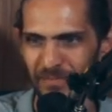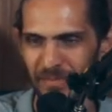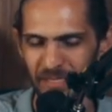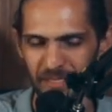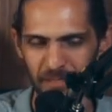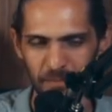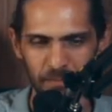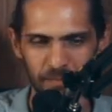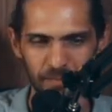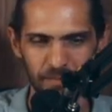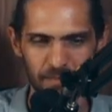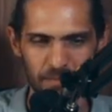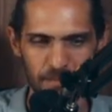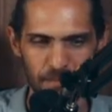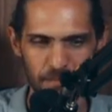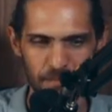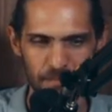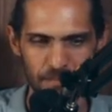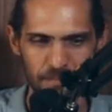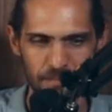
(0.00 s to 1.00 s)

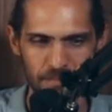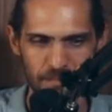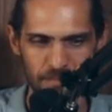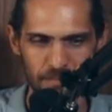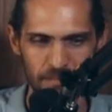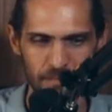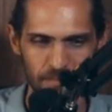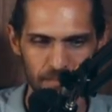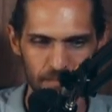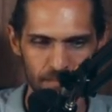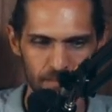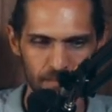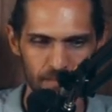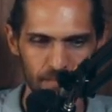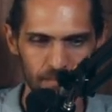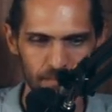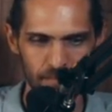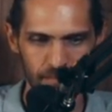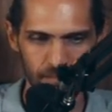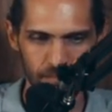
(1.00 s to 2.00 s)

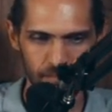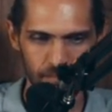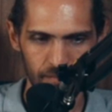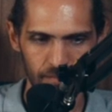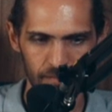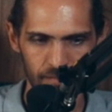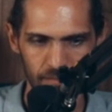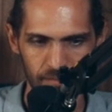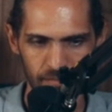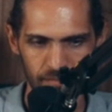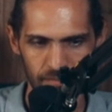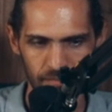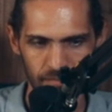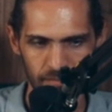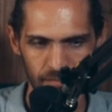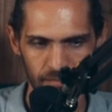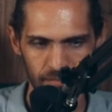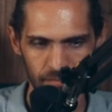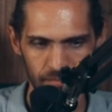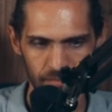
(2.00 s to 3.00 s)

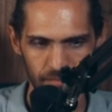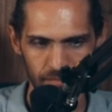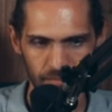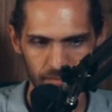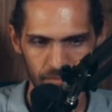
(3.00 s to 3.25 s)
The person shown says nothing.